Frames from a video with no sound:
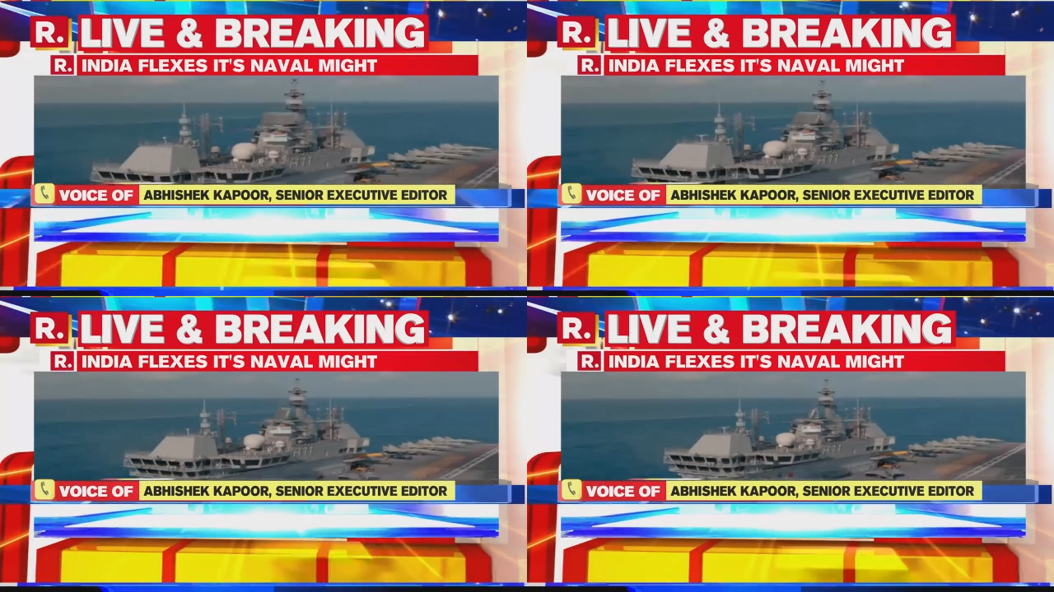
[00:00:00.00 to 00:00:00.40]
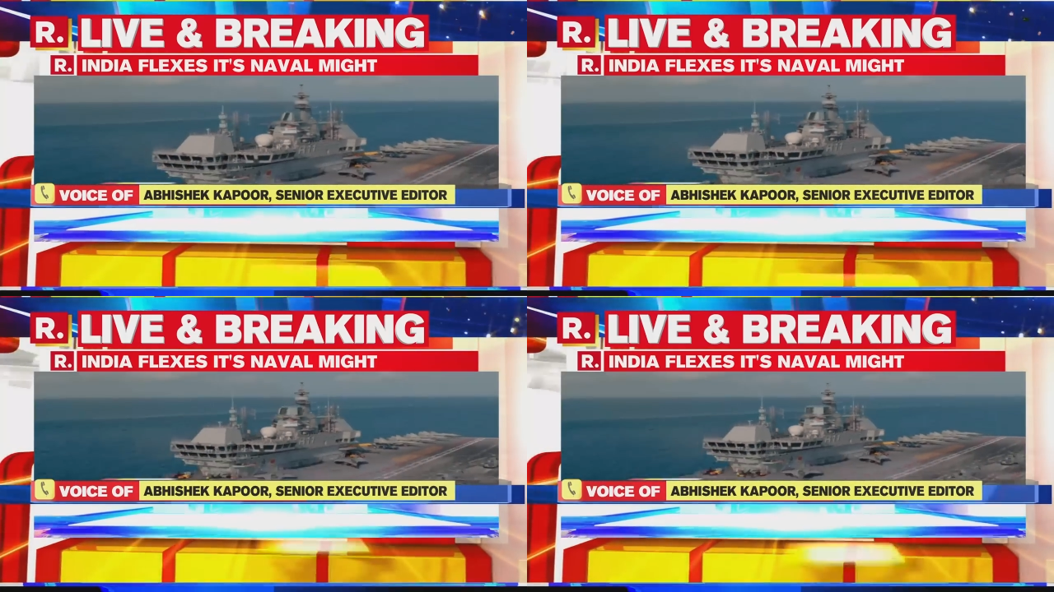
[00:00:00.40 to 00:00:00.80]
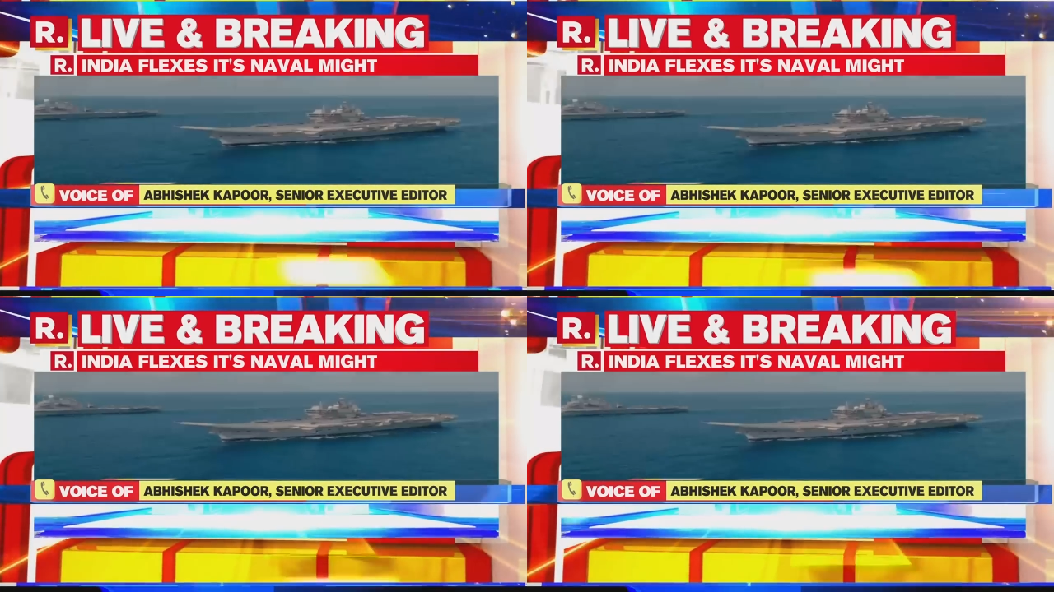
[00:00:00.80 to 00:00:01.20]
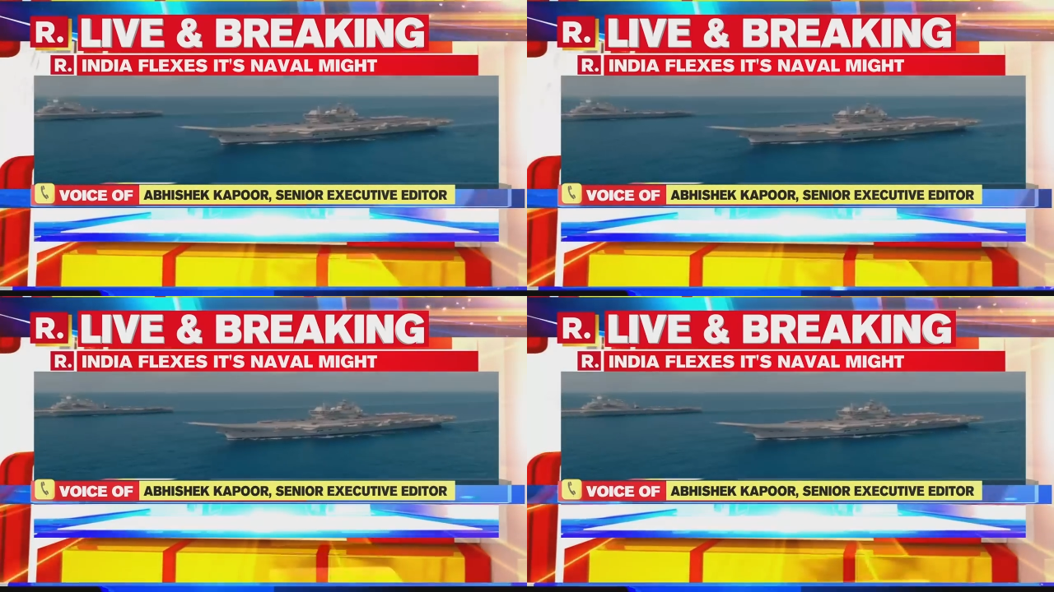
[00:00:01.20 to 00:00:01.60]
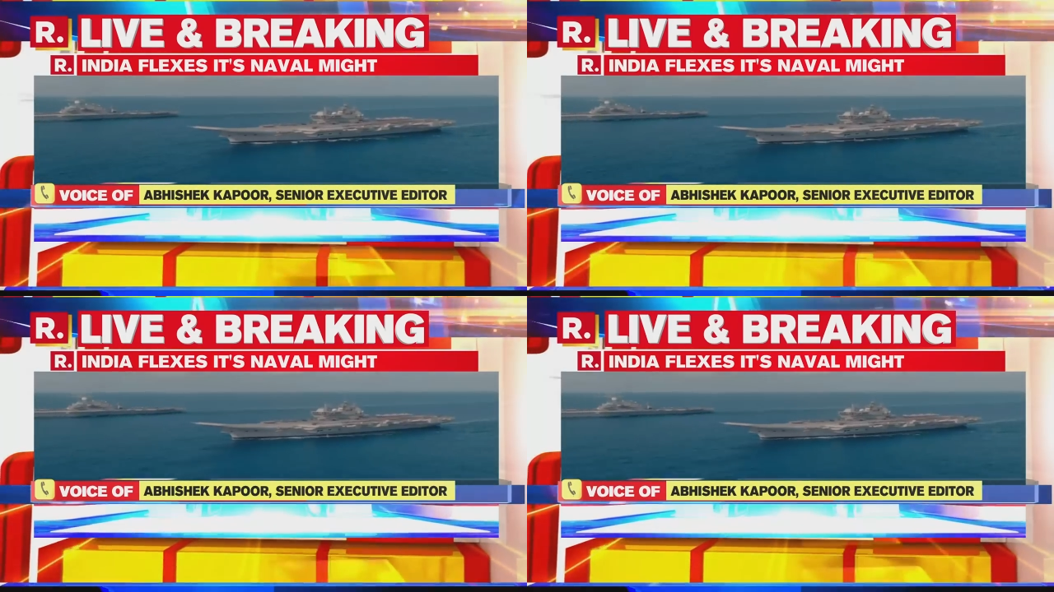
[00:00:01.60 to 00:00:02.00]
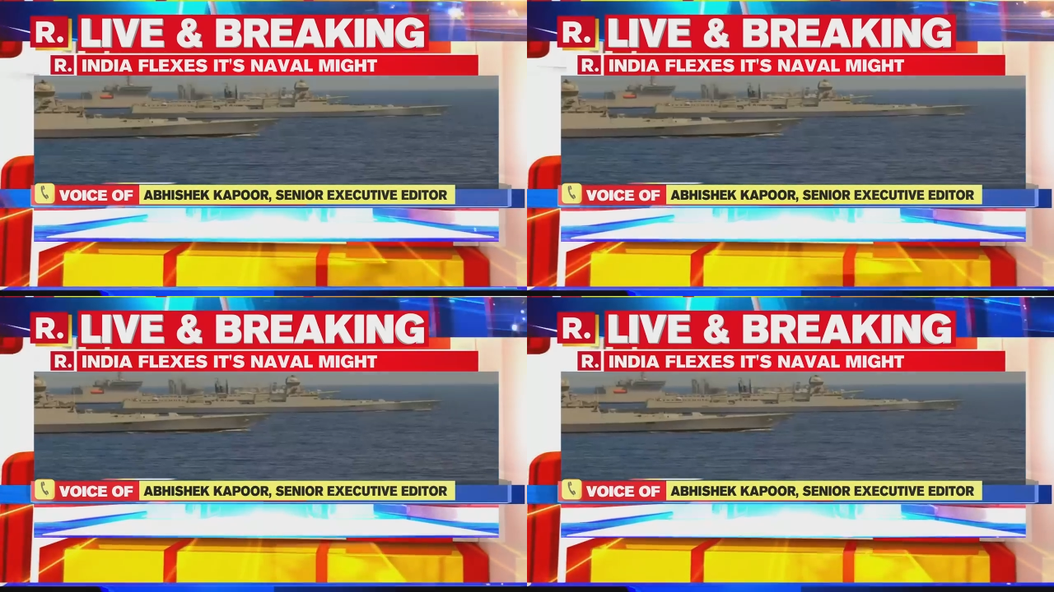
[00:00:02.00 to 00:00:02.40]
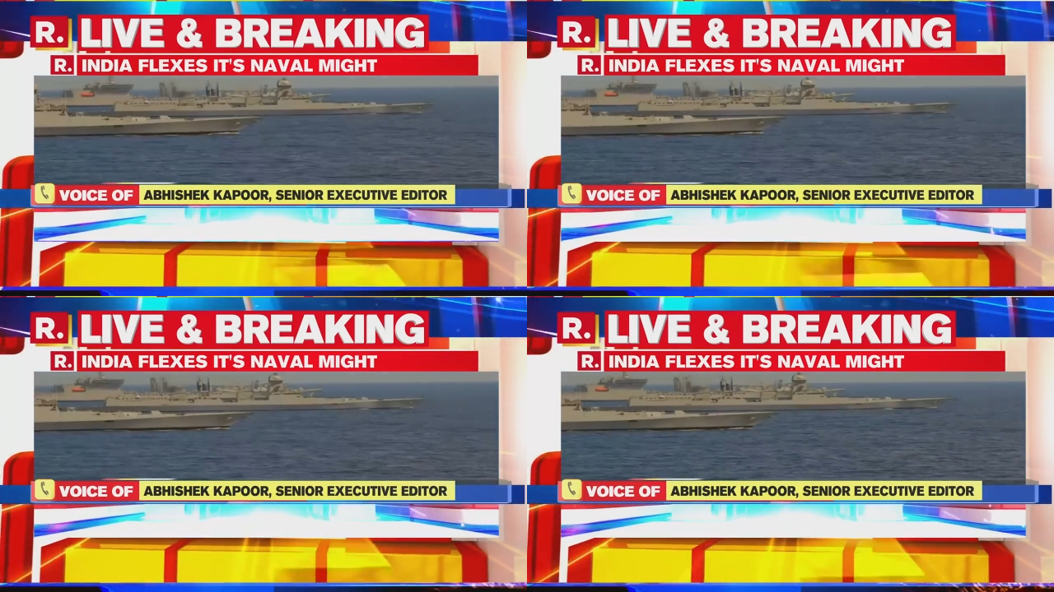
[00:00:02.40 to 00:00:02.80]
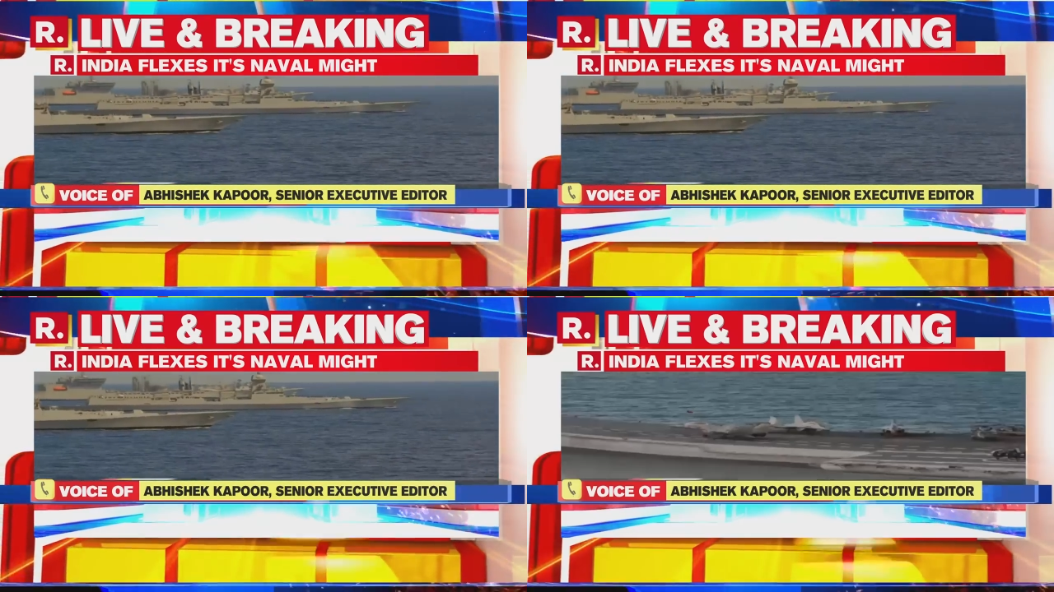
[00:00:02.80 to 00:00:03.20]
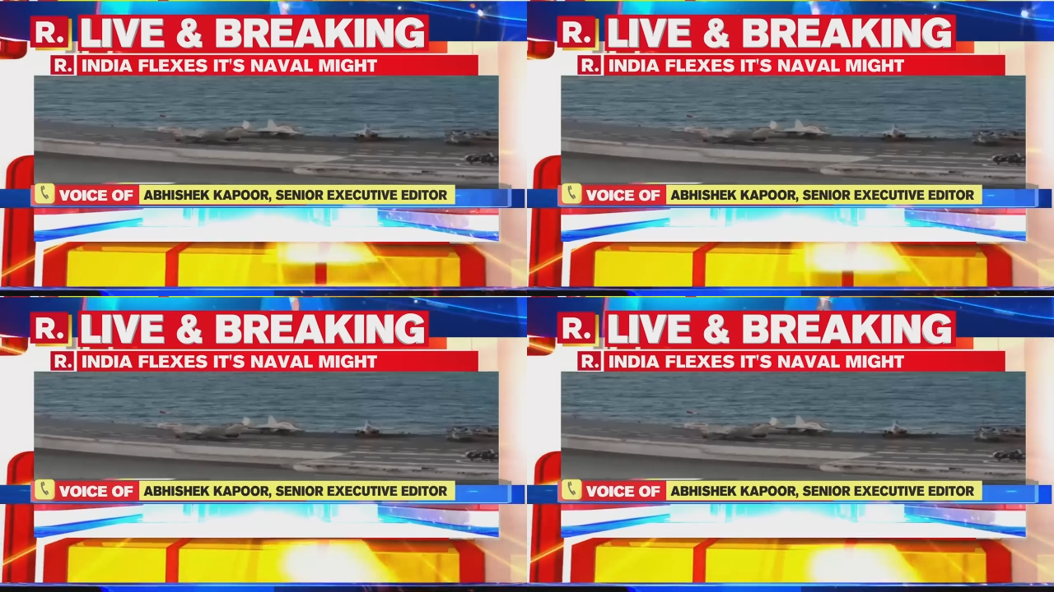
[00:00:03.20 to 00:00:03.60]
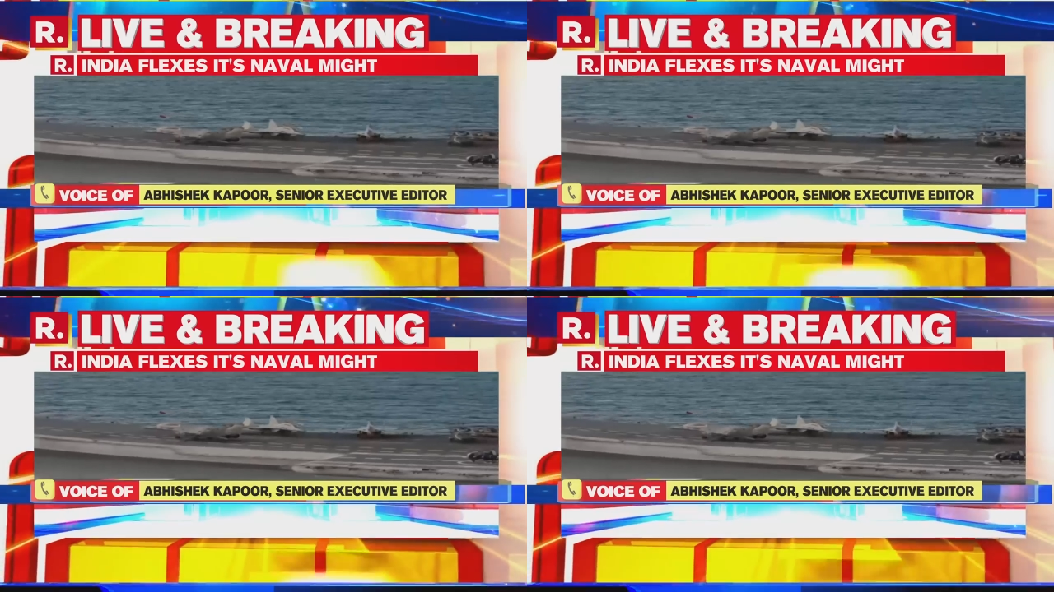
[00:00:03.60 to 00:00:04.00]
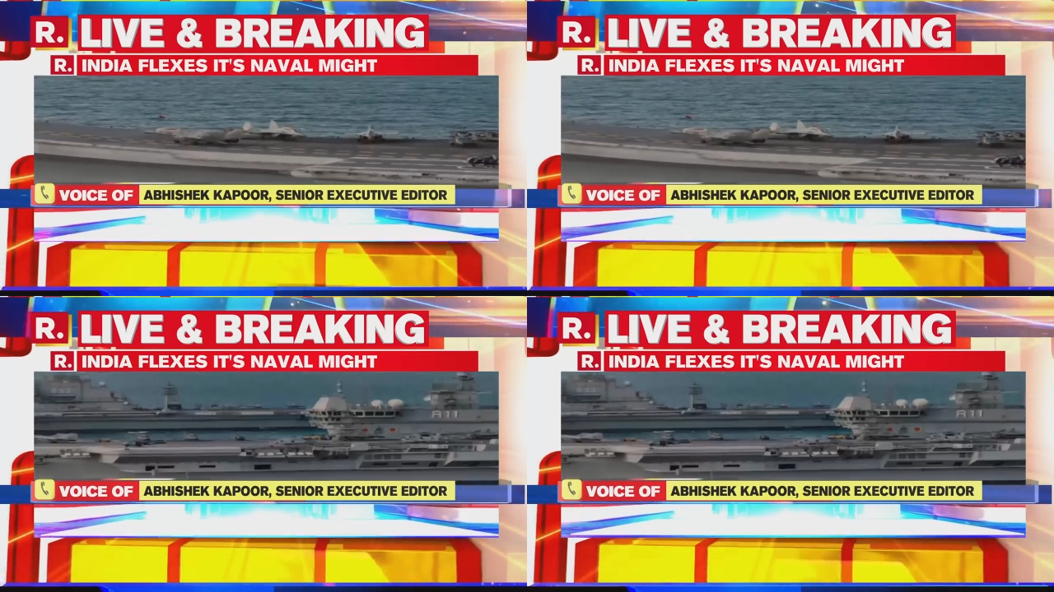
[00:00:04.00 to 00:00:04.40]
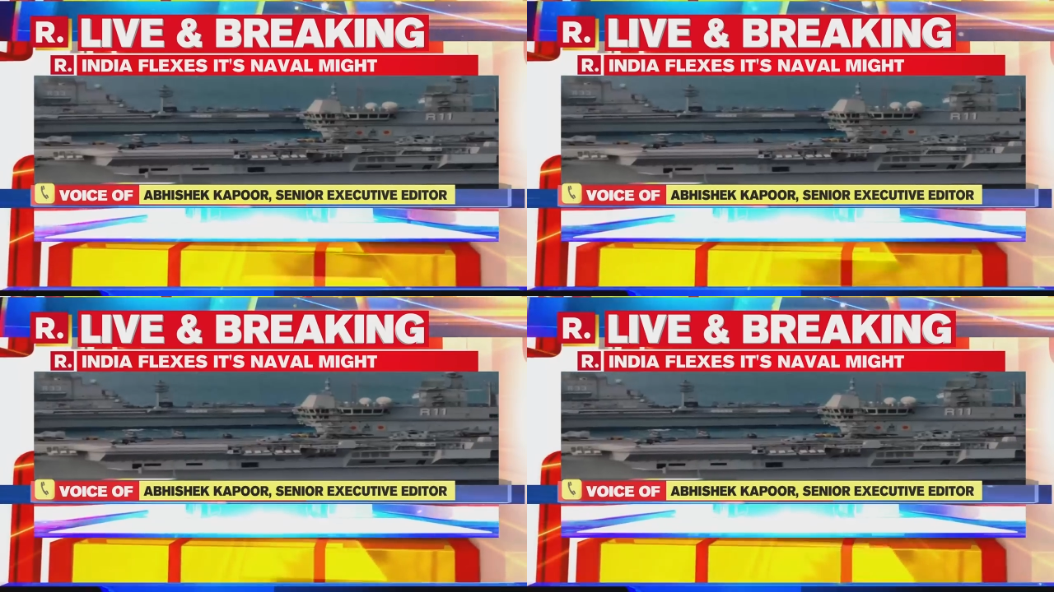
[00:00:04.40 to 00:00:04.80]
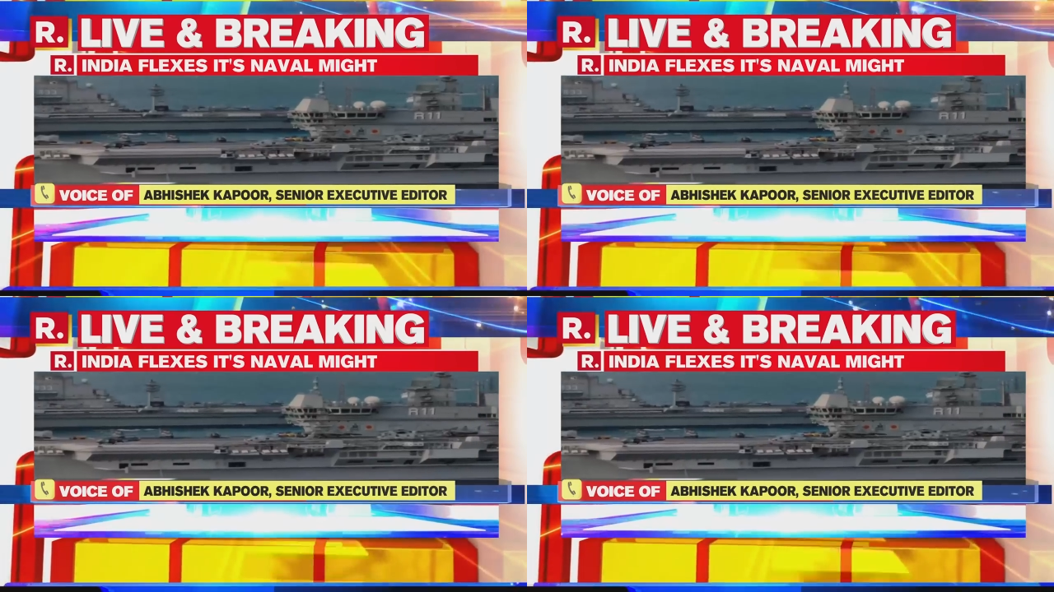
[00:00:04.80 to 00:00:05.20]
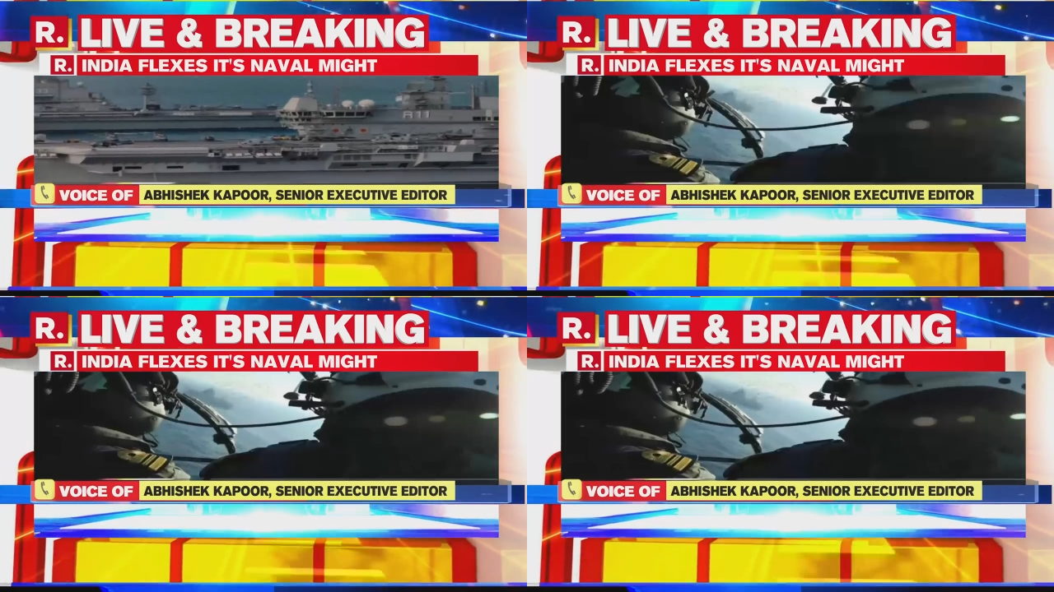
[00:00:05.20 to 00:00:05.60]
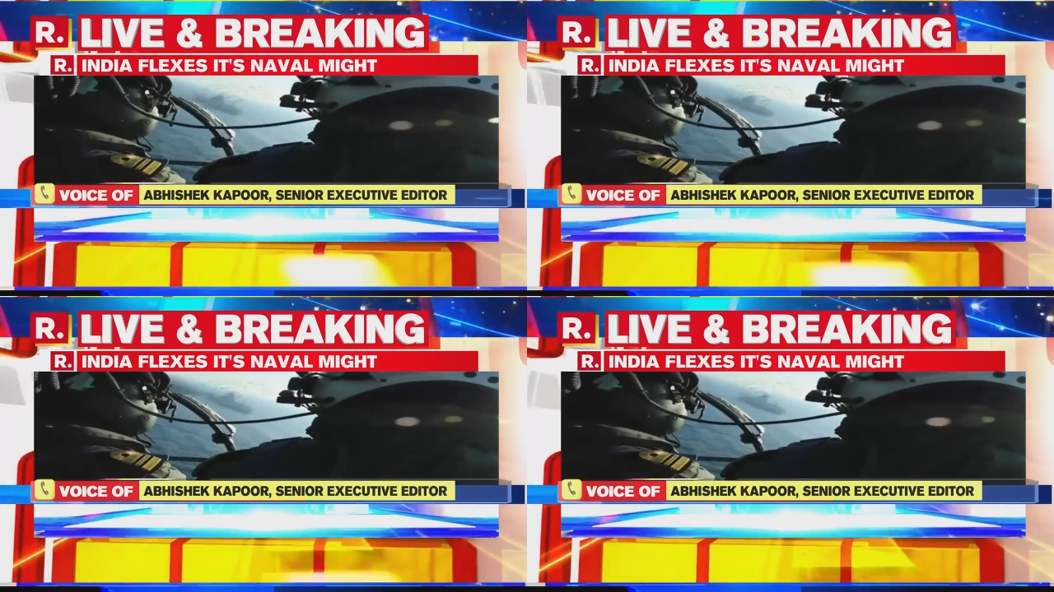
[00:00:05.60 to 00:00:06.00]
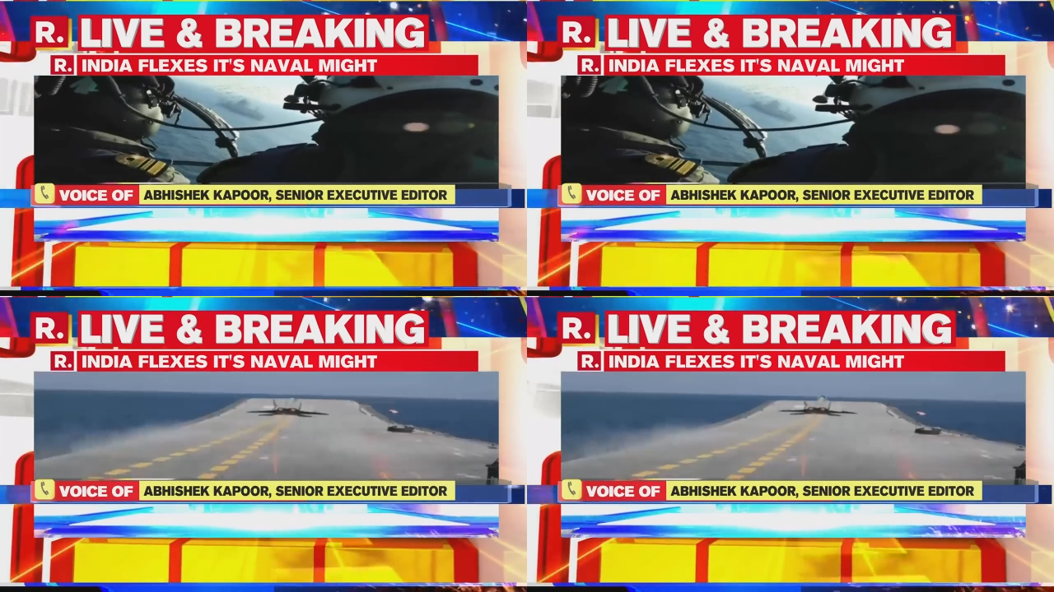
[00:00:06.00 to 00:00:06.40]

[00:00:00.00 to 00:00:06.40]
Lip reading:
[unreadable: no face in view]